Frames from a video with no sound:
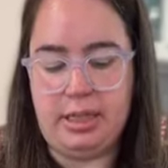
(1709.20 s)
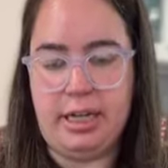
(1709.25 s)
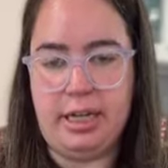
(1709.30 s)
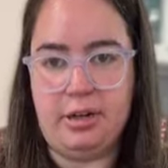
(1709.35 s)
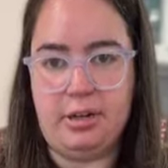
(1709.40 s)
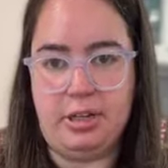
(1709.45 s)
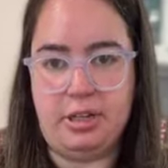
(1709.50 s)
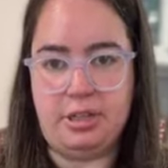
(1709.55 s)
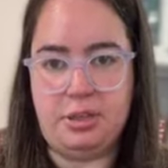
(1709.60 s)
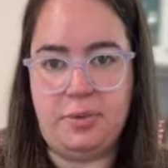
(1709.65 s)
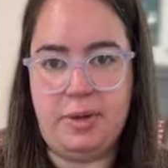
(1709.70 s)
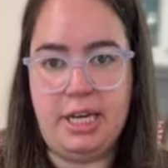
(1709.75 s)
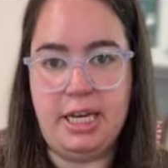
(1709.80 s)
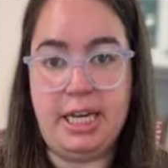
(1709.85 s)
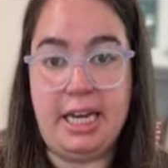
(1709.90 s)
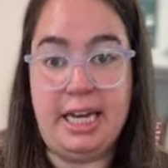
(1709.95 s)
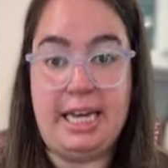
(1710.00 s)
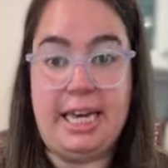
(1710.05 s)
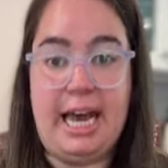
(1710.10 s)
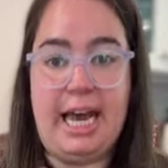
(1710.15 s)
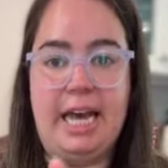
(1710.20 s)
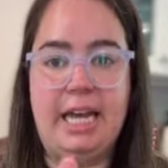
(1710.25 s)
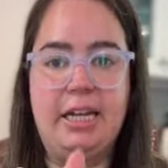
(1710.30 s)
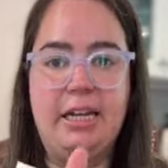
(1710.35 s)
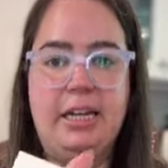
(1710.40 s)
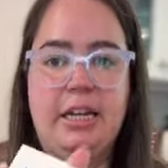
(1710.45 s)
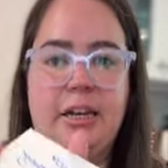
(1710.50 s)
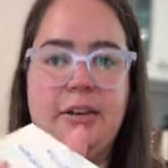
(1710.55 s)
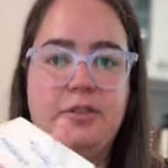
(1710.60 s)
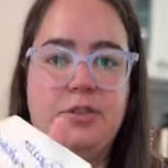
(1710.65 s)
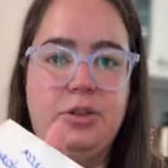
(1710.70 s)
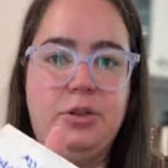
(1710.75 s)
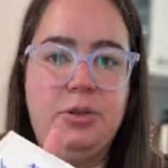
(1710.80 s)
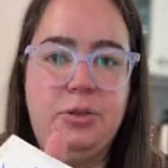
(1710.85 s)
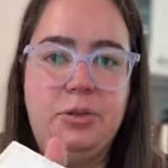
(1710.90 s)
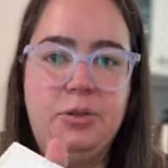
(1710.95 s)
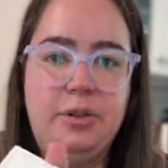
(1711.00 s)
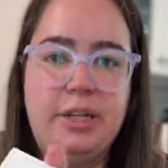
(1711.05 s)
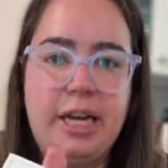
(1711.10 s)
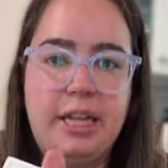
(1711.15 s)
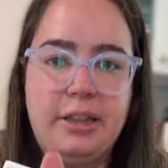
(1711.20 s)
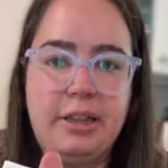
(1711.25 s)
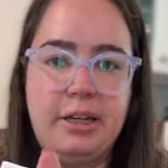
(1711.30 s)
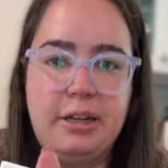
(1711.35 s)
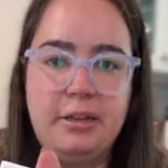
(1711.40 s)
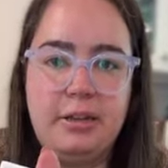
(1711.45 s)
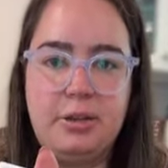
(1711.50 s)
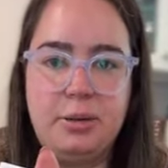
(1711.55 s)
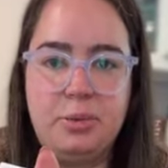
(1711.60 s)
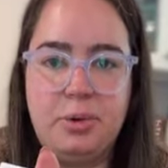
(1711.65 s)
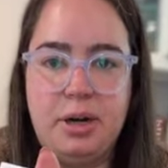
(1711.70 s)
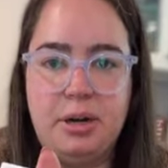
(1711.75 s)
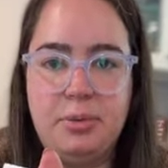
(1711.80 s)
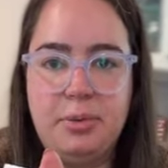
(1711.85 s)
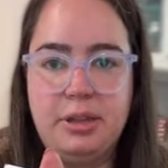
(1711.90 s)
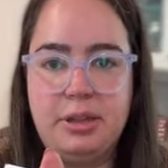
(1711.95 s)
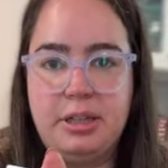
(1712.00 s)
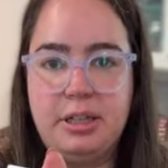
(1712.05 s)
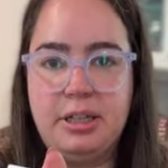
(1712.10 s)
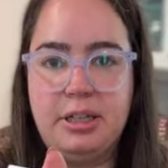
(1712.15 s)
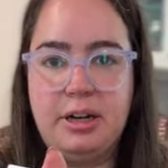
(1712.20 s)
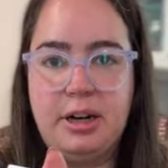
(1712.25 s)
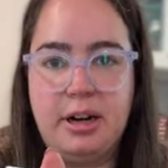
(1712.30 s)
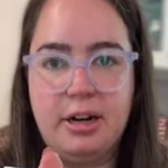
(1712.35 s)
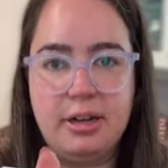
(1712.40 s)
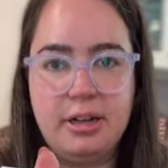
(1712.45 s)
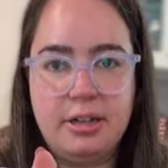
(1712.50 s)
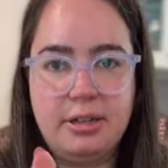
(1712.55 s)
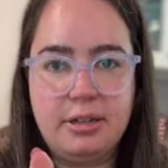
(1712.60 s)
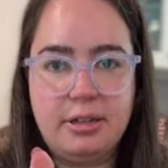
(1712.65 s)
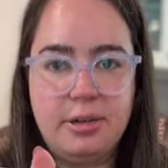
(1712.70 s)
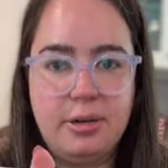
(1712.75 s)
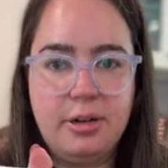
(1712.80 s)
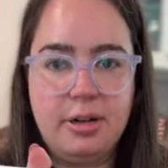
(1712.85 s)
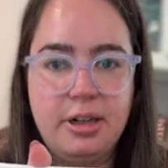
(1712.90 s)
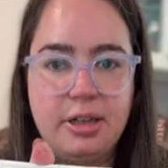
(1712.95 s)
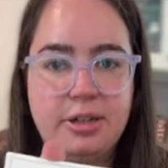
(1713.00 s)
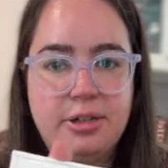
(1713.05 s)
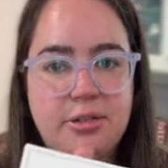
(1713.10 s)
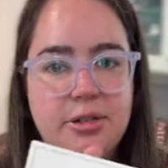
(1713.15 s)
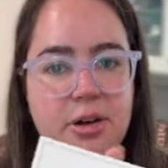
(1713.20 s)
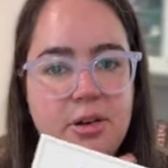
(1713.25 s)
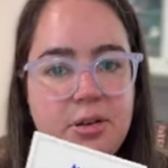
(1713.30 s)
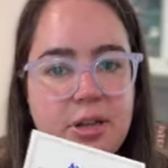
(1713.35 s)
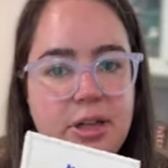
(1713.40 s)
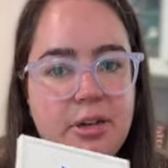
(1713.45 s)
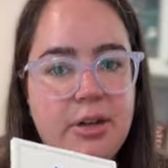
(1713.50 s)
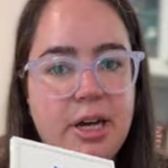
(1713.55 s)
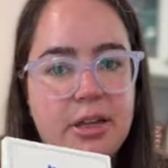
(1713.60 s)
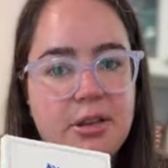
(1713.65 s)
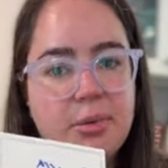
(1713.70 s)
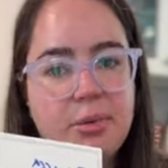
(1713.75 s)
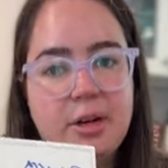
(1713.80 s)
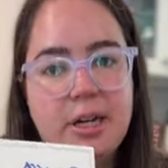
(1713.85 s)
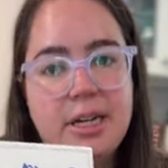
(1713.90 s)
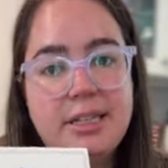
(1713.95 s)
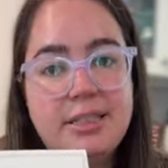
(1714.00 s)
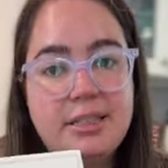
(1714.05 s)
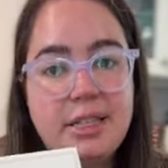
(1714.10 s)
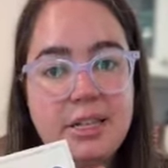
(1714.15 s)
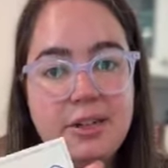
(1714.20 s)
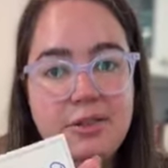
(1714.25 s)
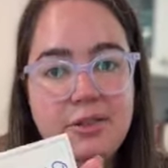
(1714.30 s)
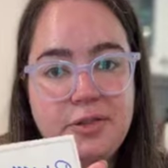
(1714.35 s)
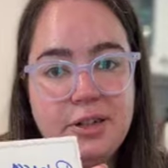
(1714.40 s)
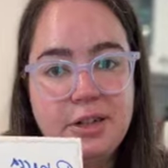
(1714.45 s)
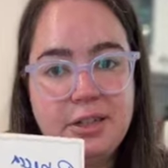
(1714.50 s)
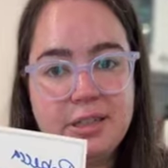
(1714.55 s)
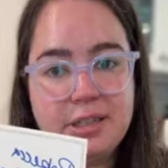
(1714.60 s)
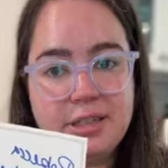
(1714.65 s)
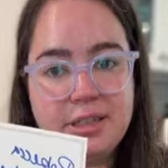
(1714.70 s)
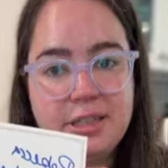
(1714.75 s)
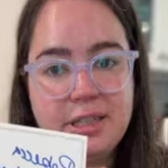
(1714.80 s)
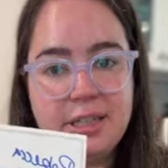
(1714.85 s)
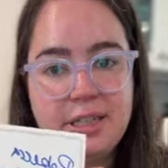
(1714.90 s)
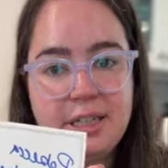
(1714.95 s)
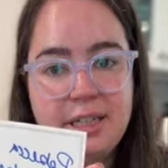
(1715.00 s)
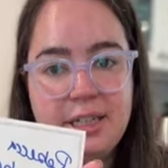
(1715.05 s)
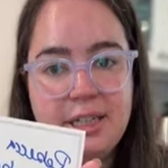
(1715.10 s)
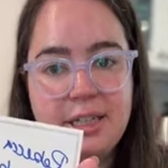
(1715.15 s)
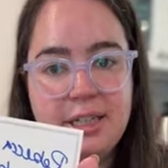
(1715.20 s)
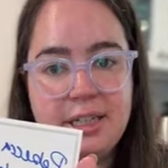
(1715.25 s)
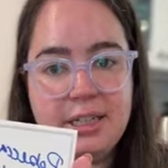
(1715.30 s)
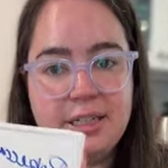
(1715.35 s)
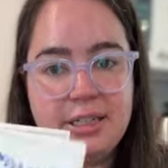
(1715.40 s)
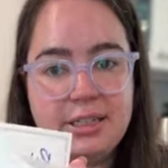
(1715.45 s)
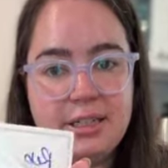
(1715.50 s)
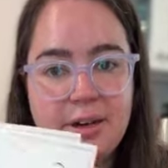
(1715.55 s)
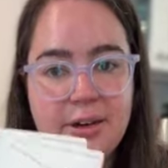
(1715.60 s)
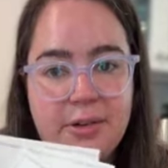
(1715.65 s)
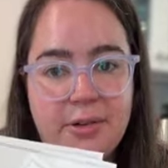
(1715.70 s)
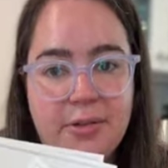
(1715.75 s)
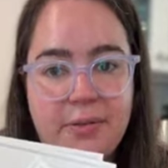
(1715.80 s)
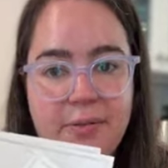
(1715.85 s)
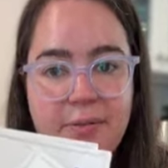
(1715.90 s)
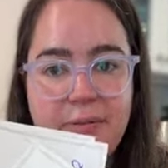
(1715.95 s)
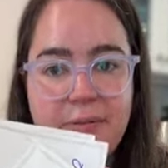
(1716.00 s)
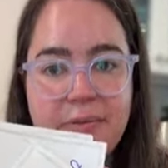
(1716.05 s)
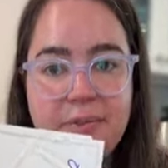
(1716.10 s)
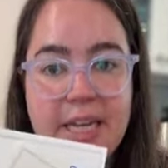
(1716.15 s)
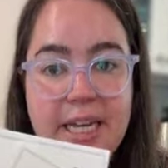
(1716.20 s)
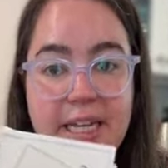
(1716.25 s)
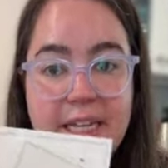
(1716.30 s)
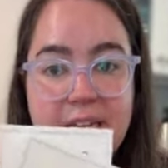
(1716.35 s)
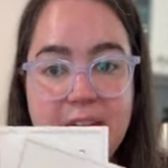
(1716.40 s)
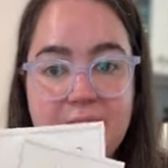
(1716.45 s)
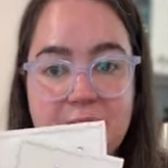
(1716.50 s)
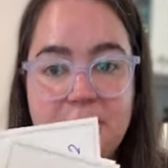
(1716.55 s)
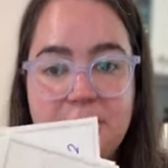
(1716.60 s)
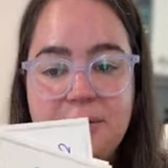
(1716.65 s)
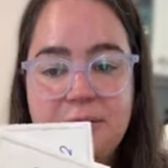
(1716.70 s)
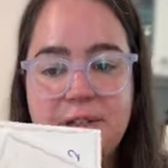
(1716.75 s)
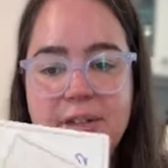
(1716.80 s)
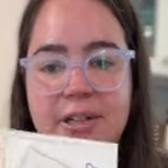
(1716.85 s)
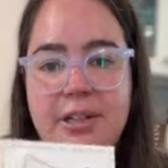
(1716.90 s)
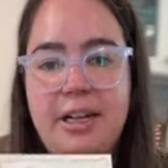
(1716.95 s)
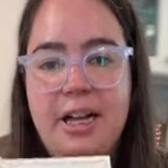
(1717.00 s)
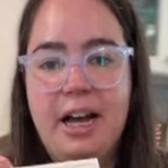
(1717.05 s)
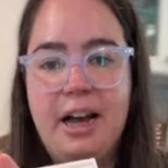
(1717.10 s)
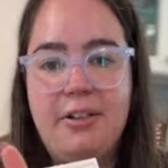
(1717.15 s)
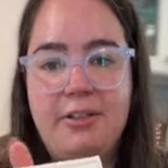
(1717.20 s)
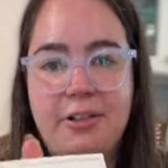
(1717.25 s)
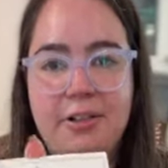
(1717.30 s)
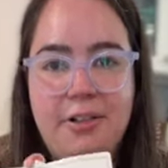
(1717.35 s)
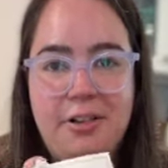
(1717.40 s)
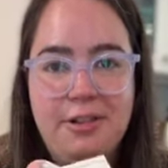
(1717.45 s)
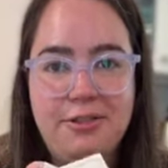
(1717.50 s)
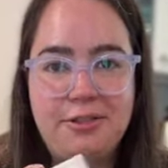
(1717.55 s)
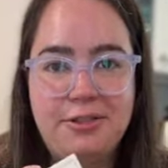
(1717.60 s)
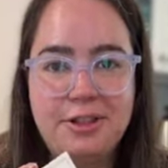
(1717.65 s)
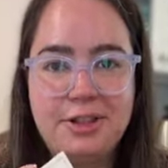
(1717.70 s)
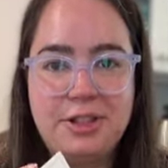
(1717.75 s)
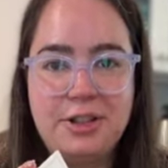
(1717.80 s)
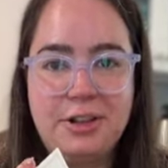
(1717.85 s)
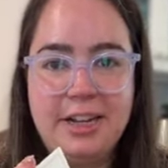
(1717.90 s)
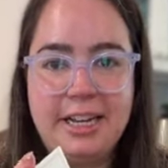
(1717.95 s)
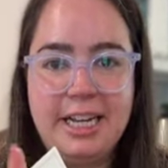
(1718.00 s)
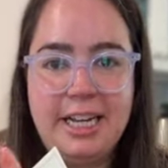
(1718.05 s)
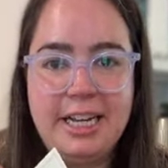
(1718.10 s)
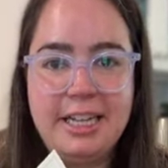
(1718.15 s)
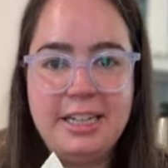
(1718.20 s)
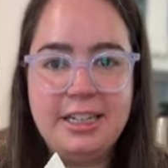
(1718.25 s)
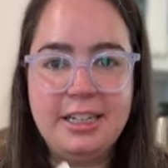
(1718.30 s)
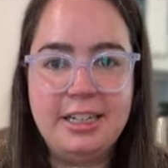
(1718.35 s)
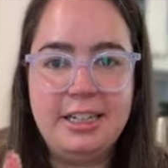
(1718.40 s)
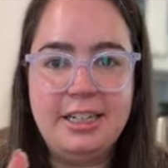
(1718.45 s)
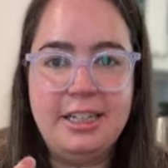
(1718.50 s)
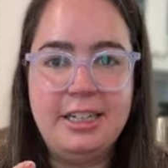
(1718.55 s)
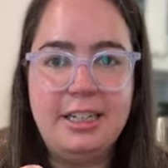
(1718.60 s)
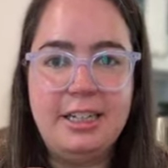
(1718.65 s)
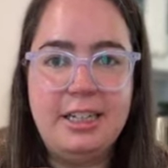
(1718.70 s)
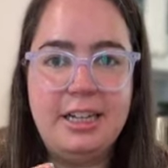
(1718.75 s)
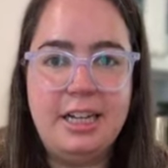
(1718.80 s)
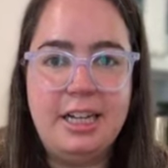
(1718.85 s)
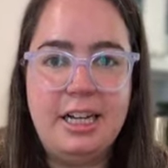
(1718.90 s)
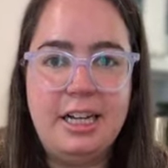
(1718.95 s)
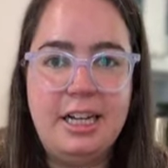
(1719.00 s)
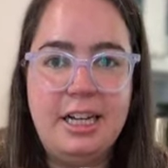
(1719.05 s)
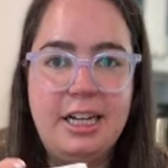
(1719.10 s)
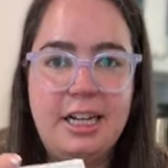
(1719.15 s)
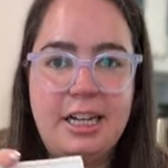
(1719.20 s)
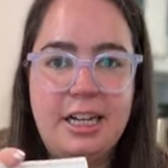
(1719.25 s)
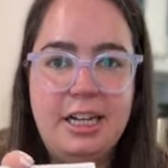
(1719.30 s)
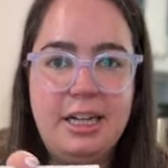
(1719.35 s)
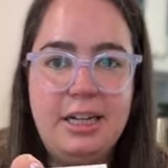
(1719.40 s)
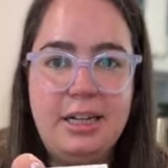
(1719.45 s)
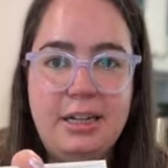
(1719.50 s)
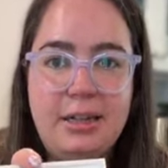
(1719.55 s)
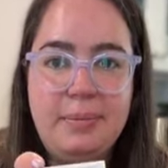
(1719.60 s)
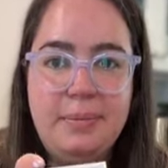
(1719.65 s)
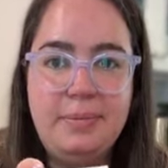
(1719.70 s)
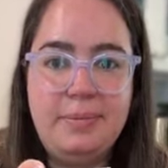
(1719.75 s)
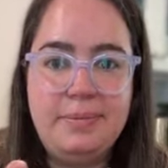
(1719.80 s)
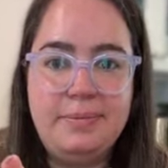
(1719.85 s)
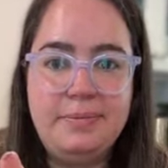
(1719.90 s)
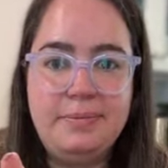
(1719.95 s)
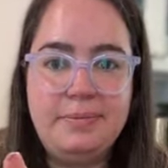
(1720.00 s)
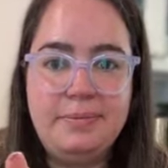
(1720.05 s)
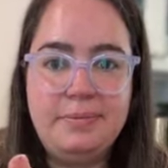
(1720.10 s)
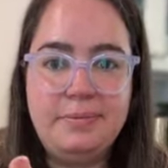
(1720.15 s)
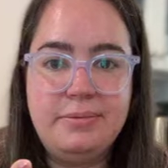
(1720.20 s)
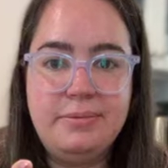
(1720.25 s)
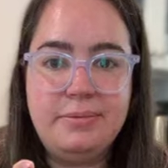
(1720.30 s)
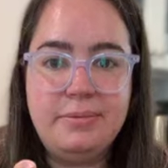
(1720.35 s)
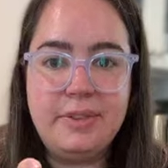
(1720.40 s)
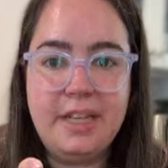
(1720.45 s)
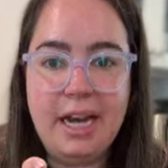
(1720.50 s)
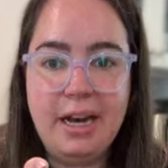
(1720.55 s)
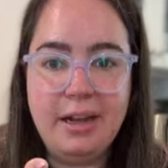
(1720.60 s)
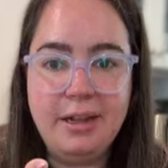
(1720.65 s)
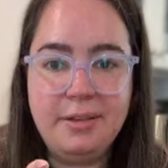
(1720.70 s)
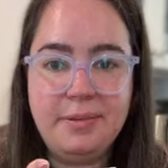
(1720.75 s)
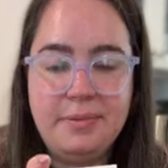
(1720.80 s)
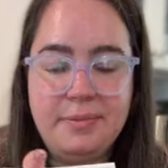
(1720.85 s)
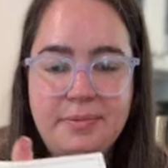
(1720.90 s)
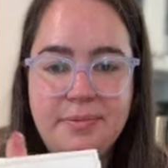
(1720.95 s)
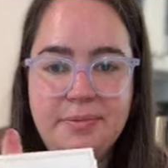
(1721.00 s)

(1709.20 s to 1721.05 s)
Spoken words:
later this week. Again, if you get the one with the heart in the corner, you'll know that you got the one I signed first. So thank you everyone for joining. Yeah.